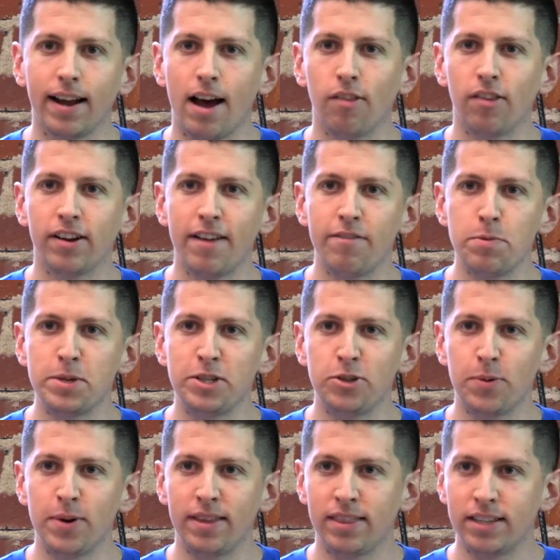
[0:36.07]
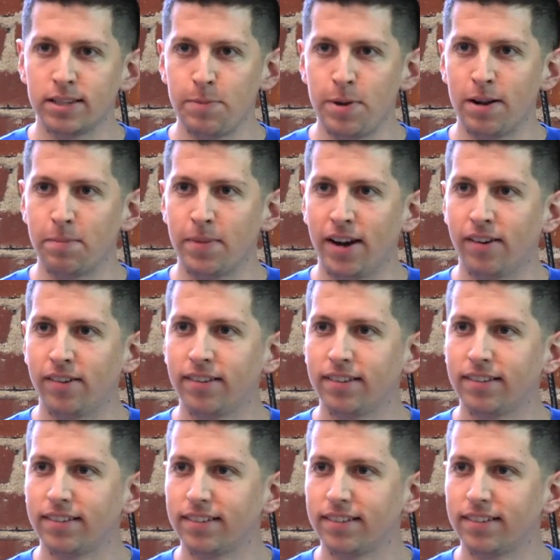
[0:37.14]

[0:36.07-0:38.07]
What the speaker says: how long have you been doing this meetup now?